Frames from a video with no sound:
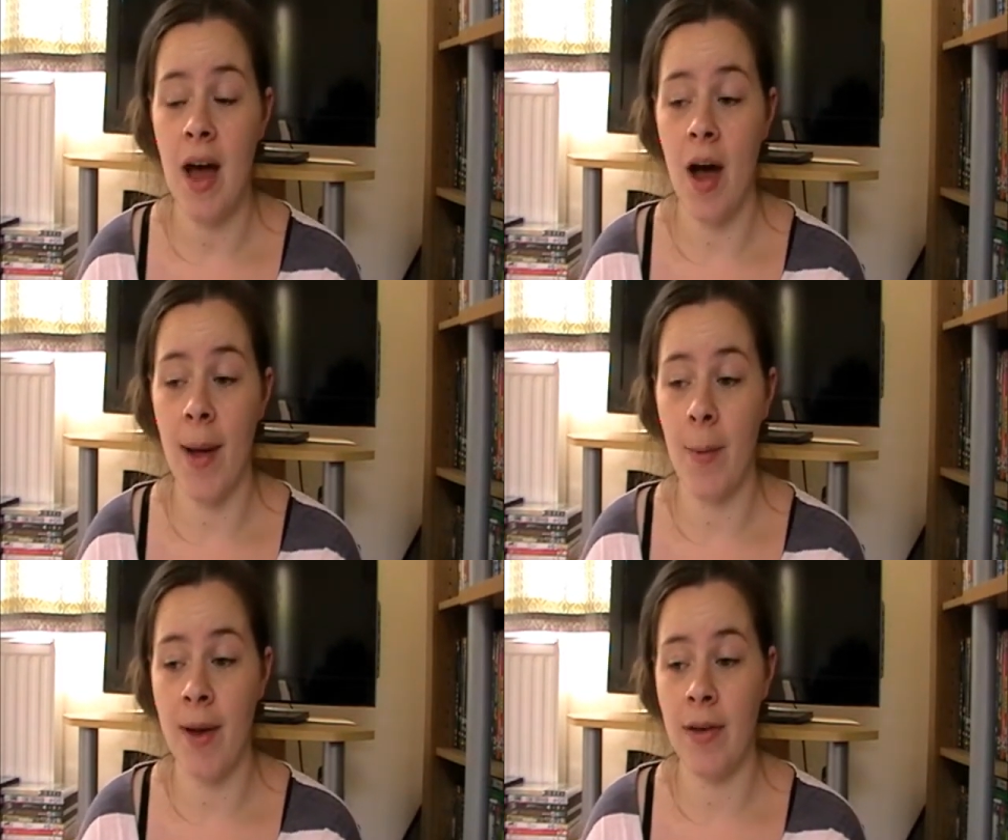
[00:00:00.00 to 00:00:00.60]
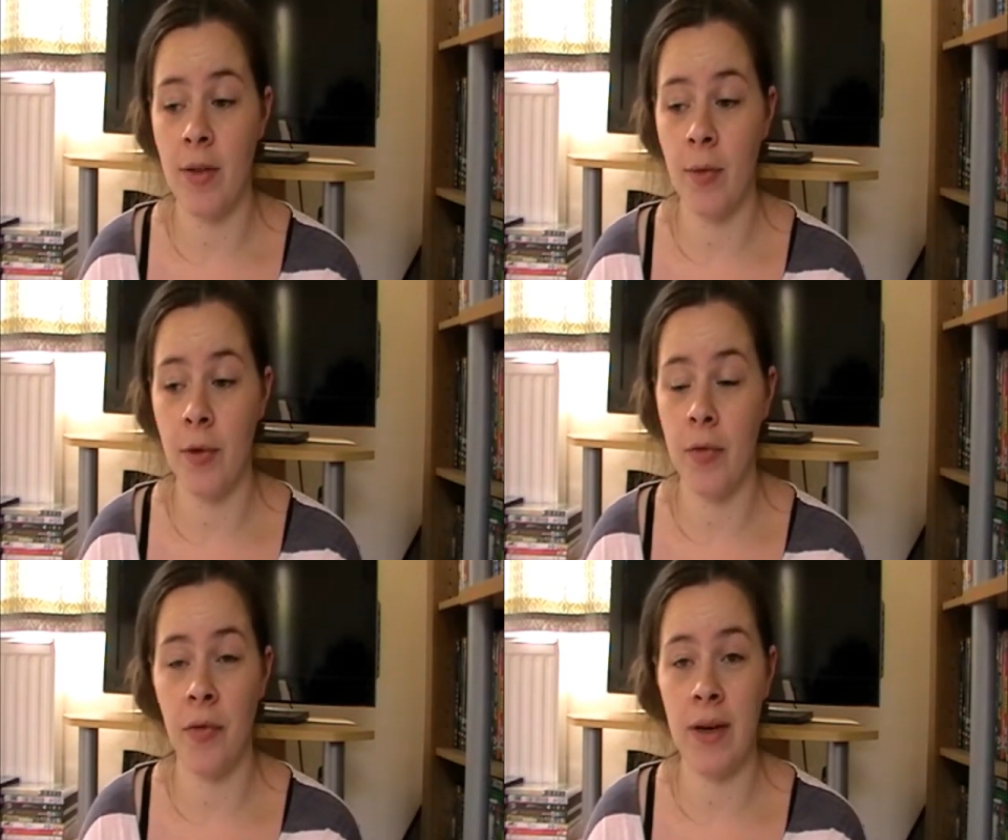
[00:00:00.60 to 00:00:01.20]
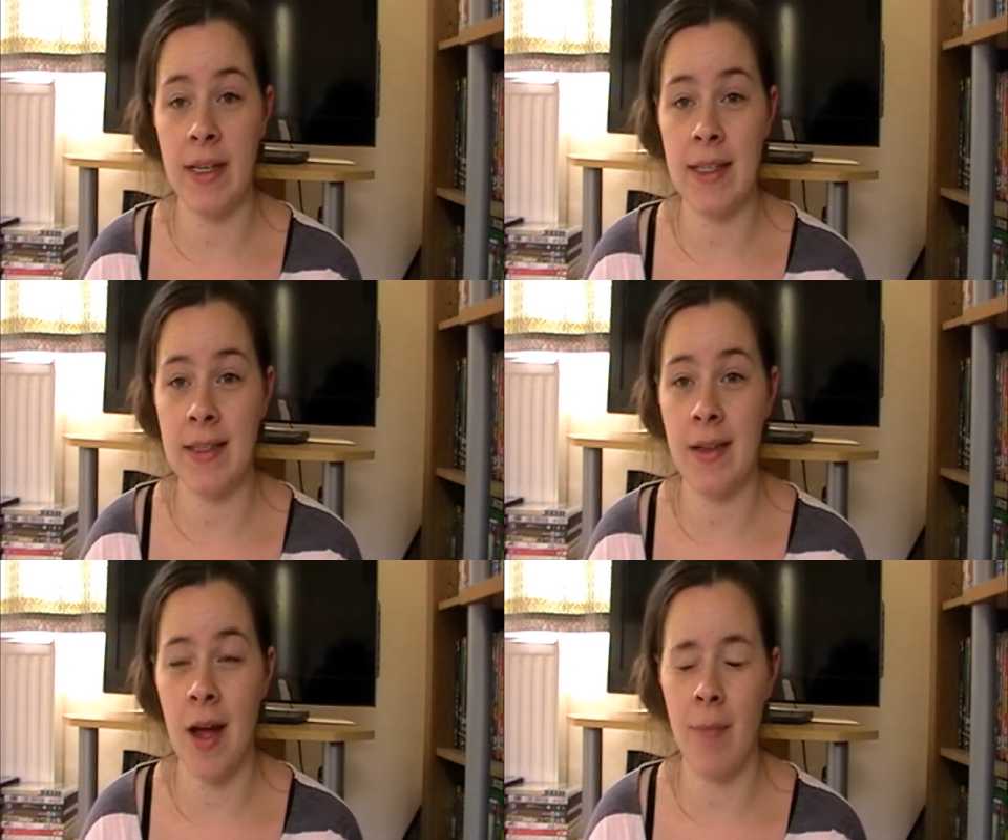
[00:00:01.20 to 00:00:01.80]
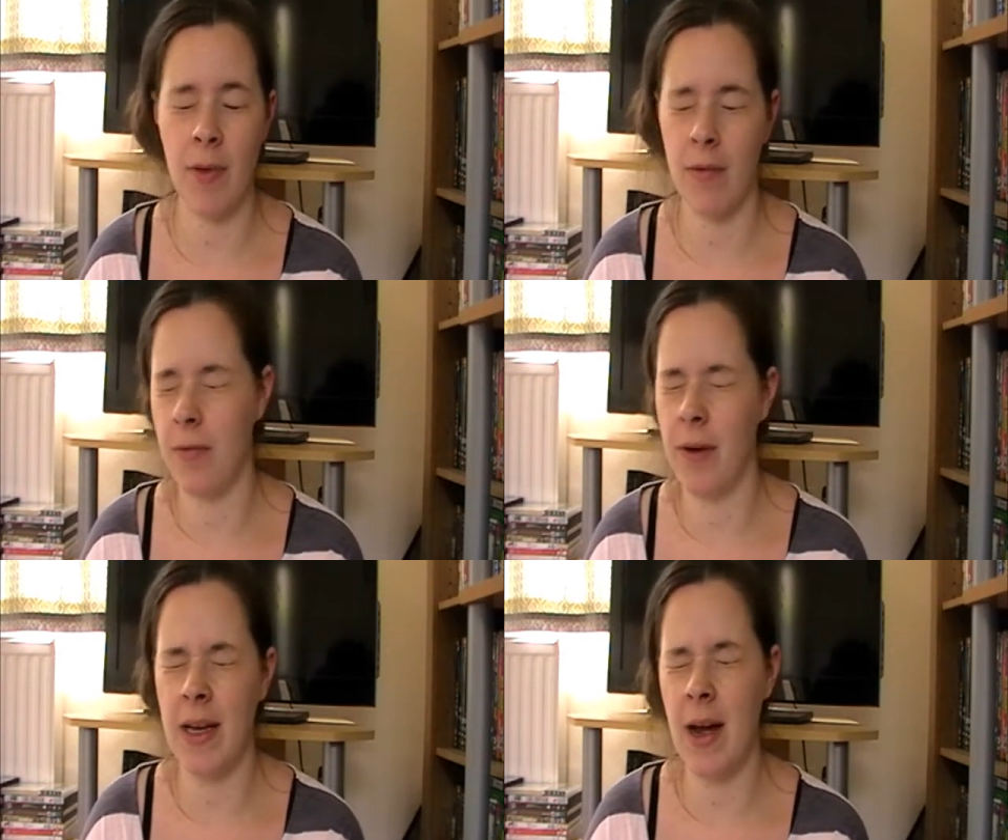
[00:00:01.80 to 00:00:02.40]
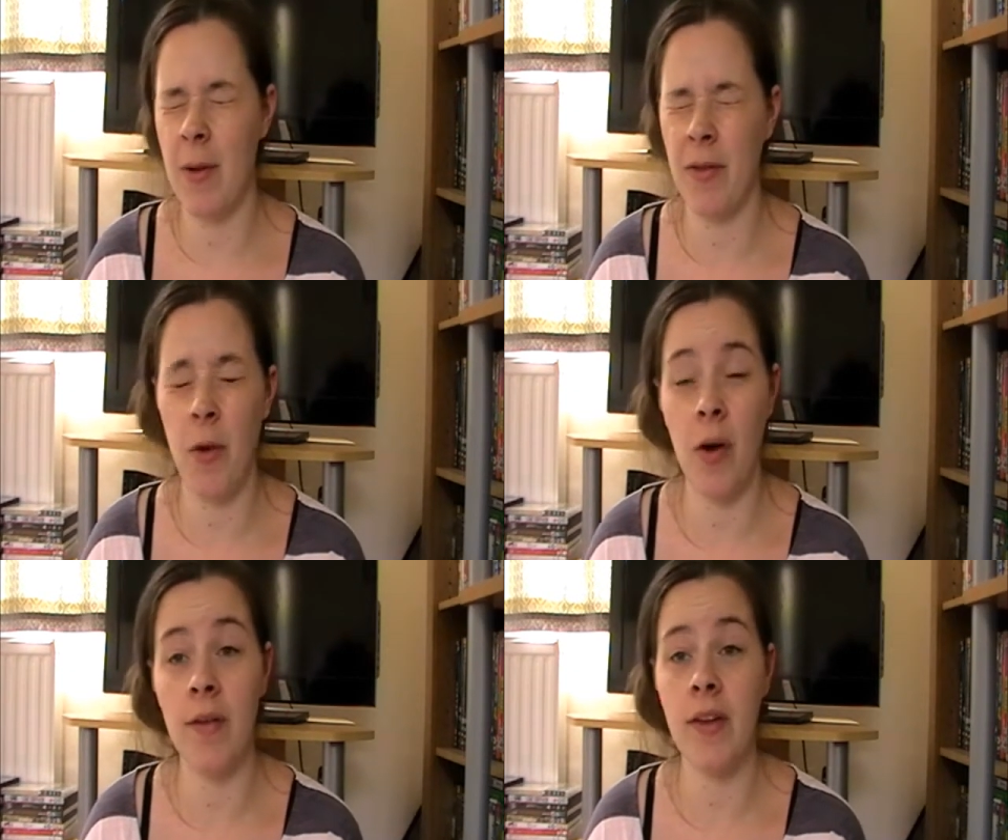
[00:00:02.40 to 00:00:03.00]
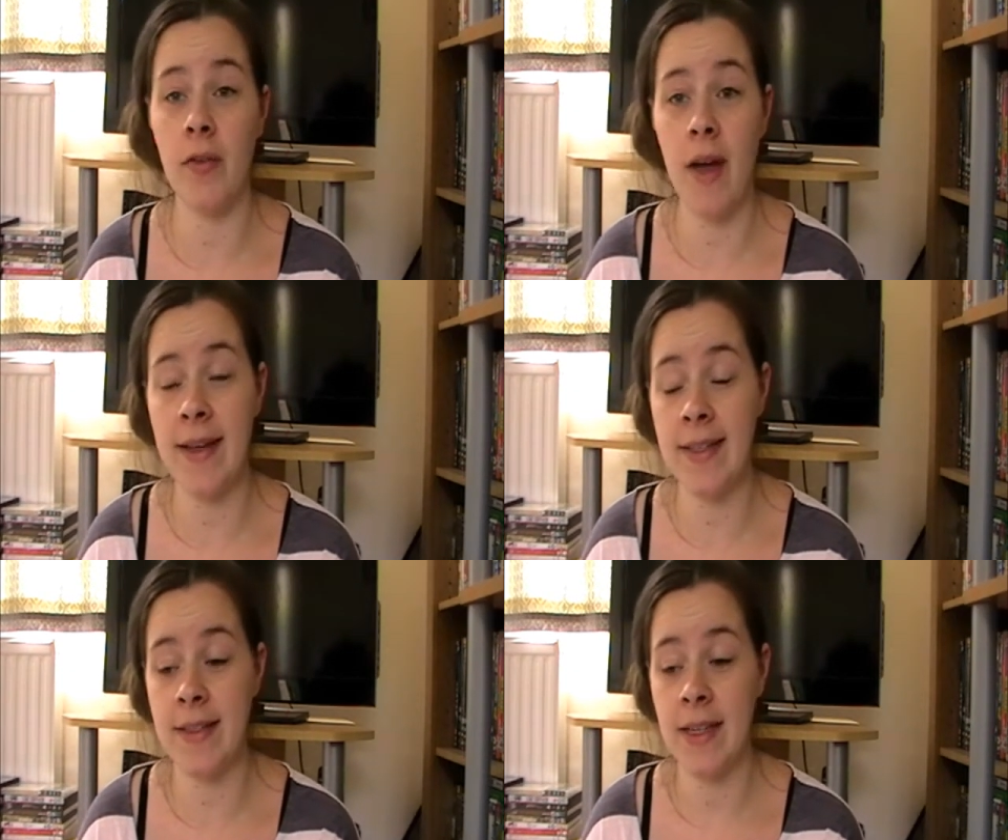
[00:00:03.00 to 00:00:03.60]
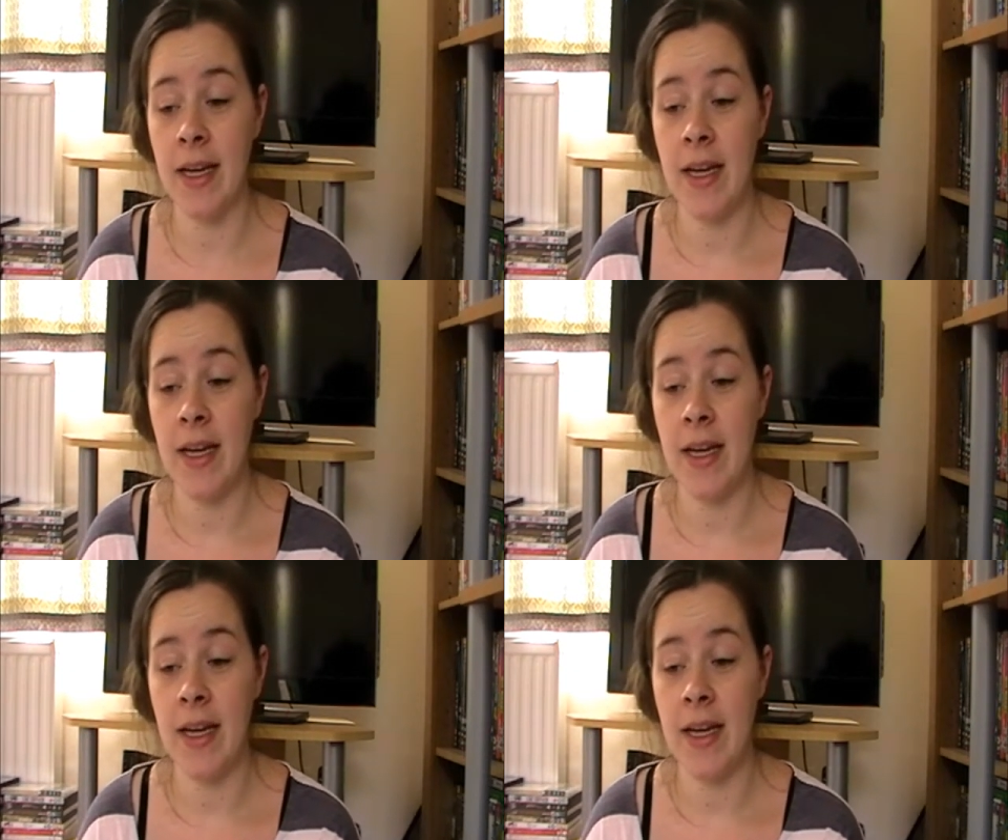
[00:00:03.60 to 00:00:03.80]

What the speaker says: I went through I went through Oliver's vest,